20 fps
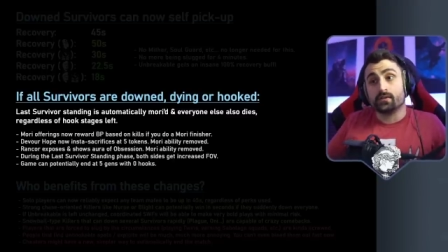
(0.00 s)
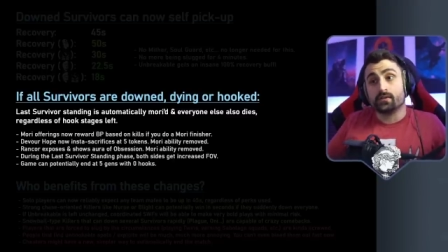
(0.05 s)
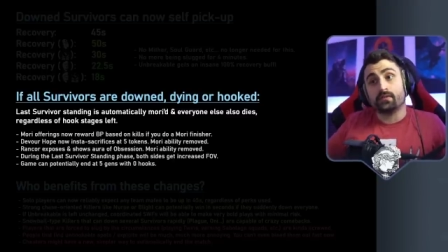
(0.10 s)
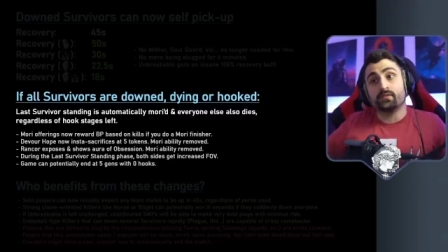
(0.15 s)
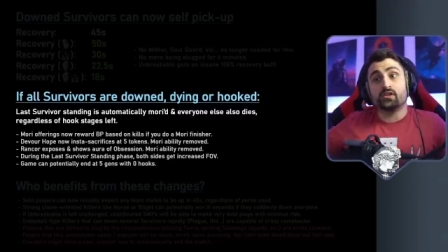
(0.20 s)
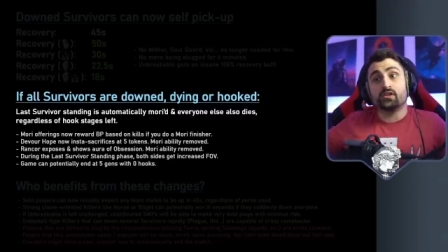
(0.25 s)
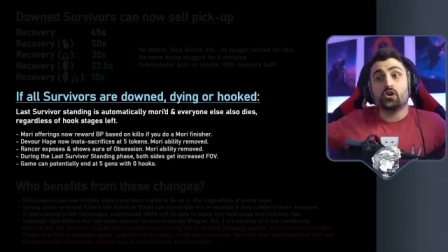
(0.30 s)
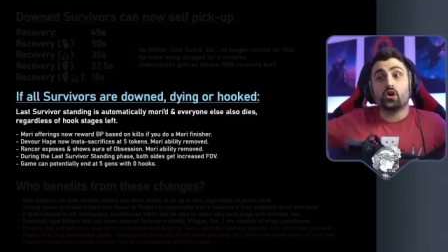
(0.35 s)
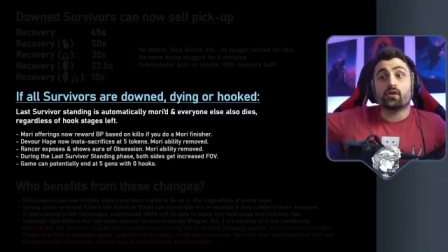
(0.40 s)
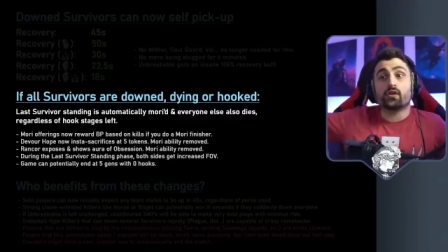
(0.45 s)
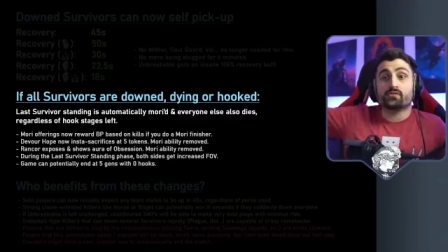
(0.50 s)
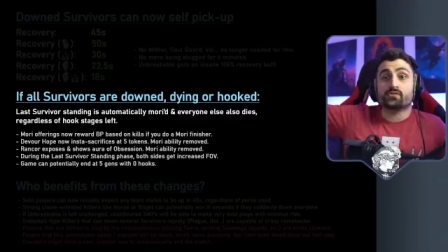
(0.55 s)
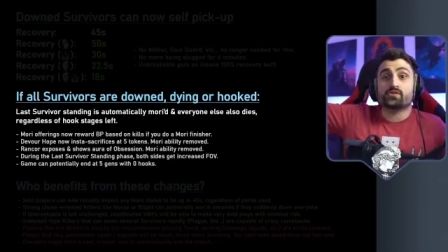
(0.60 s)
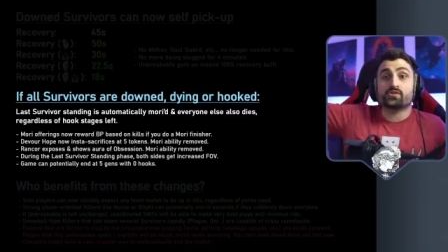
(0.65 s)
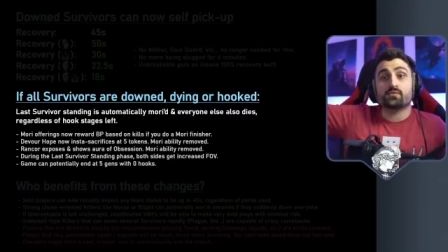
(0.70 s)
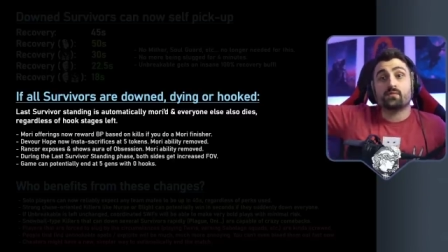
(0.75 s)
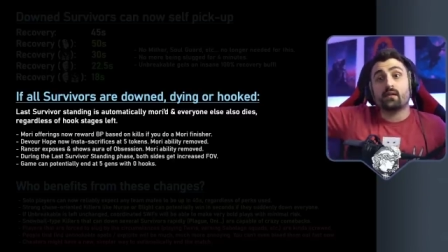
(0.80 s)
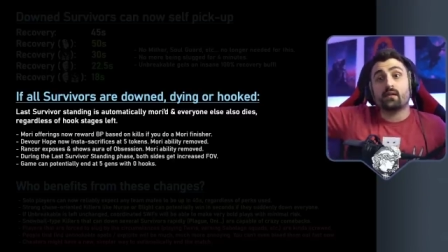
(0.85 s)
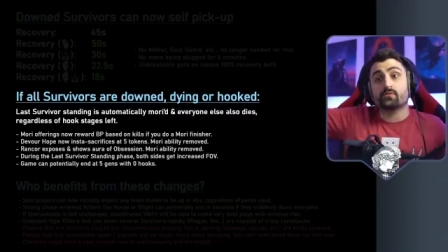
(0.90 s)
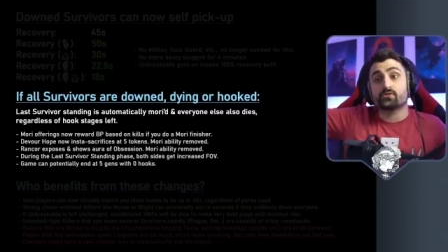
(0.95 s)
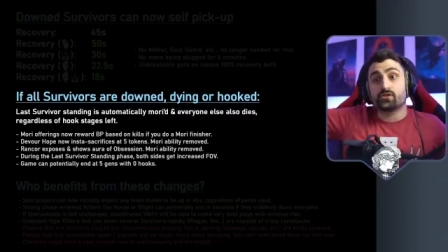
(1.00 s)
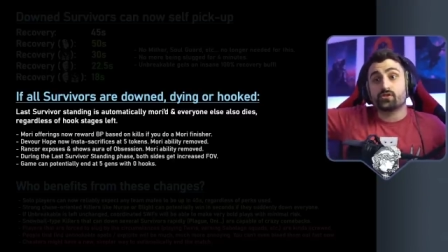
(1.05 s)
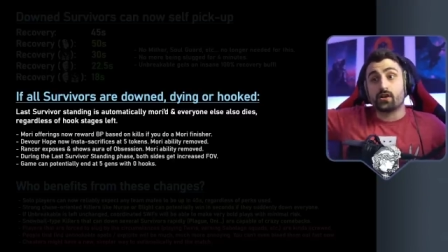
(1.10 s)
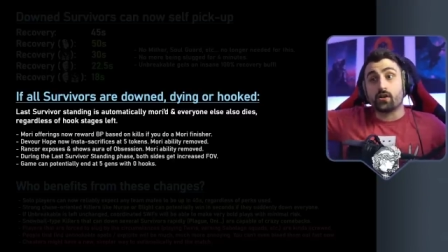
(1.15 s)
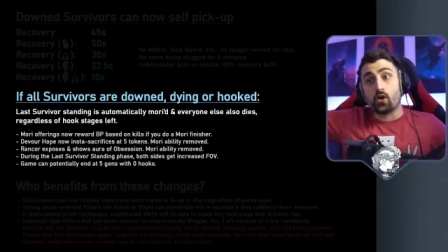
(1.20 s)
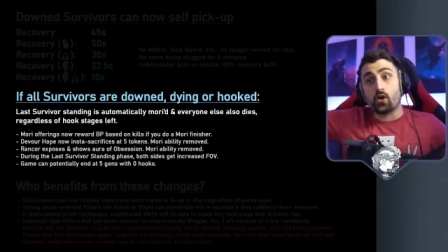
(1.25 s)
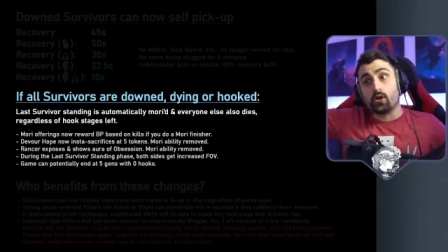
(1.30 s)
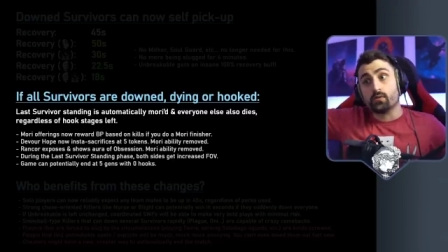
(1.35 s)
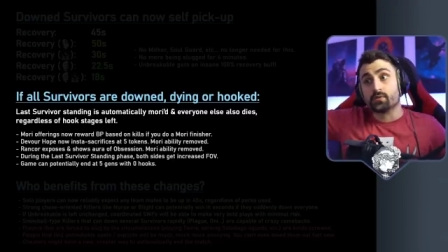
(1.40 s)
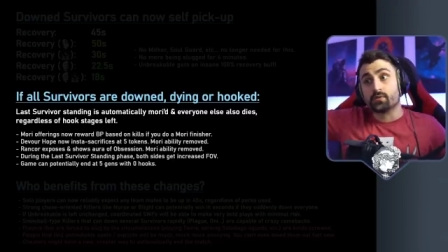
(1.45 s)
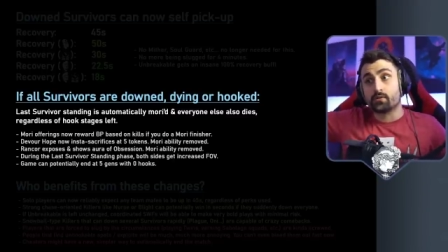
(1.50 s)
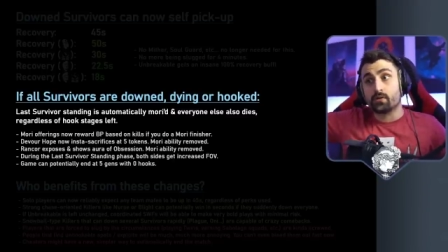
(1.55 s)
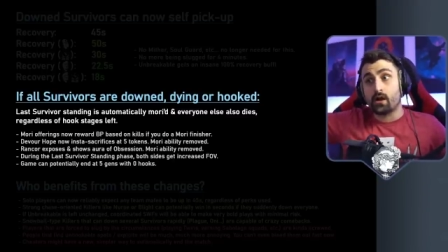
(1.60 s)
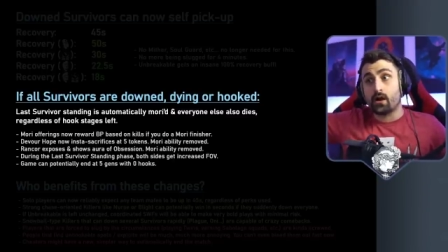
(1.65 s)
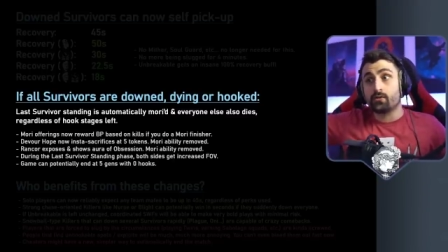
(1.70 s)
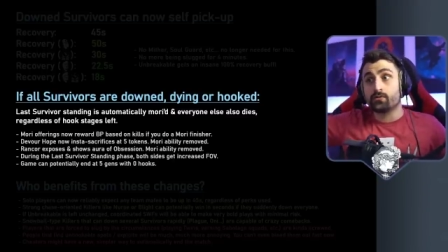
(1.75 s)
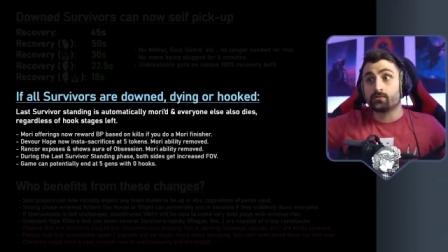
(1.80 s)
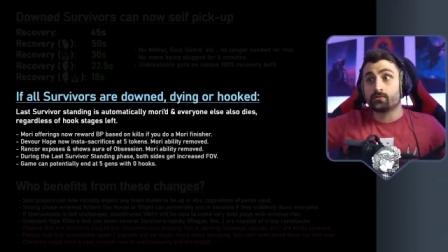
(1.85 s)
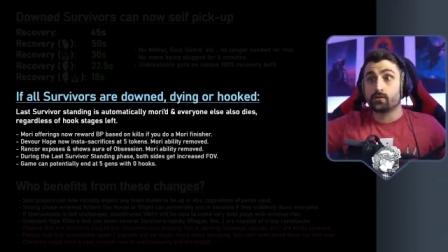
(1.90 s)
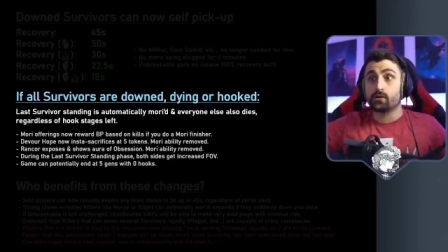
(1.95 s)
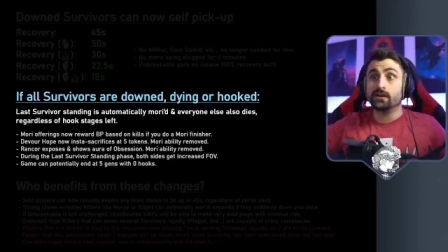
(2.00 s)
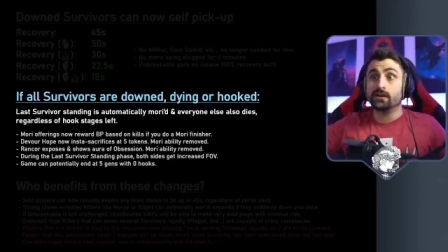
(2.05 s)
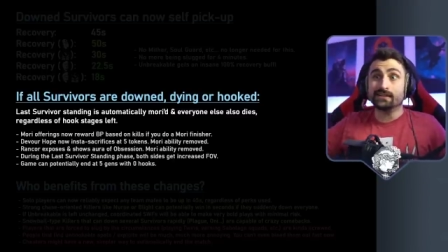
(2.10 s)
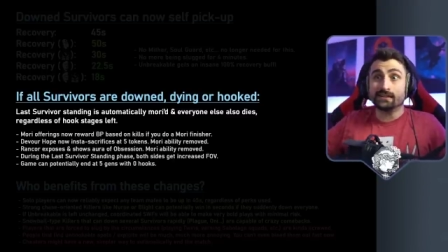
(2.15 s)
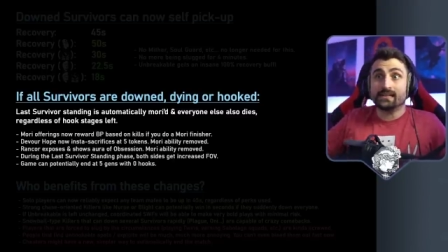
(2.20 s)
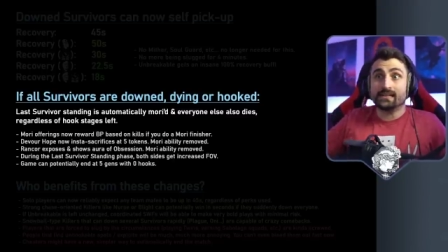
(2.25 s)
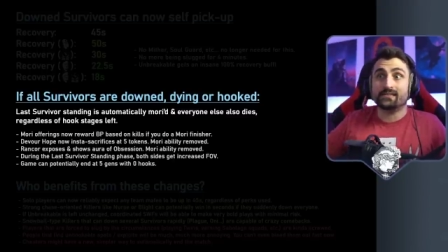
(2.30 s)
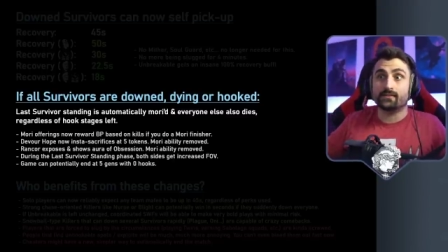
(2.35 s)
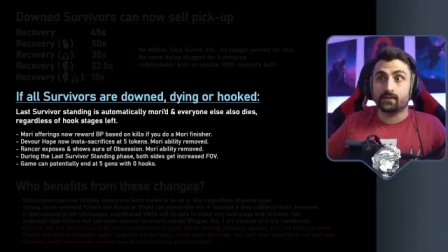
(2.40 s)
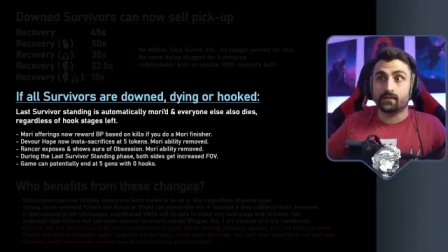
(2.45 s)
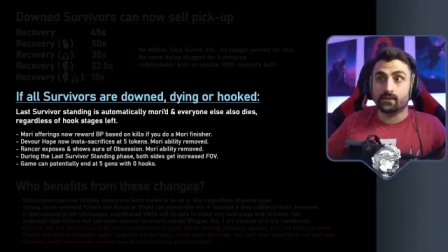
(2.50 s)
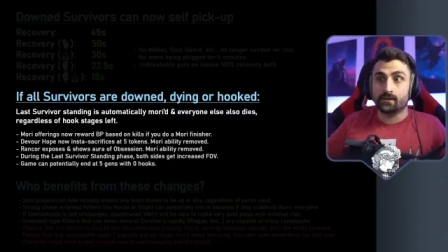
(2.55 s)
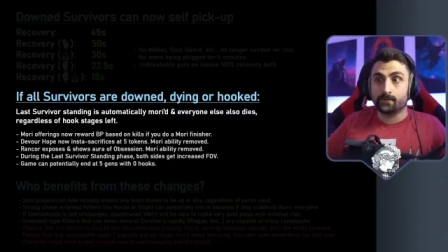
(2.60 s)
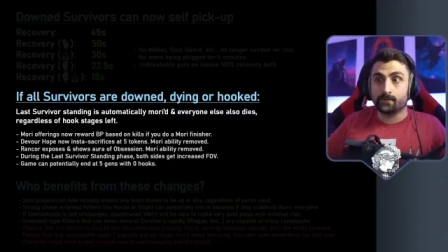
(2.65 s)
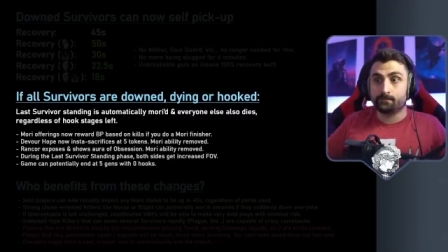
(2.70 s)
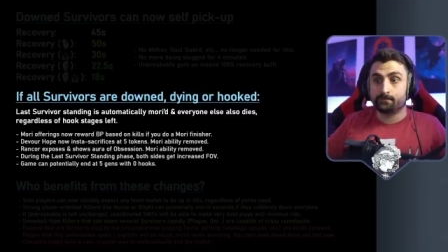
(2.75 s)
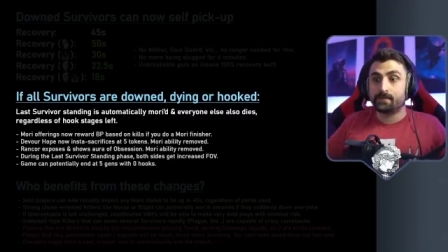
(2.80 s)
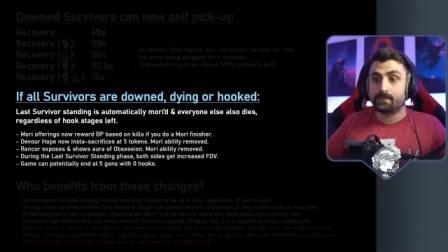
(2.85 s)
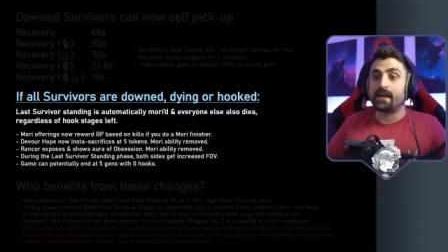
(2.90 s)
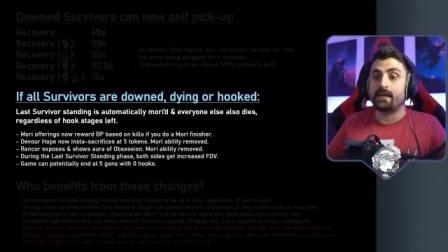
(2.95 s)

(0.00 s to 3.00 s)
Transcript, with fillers: then the other survivors that are on the ground clearly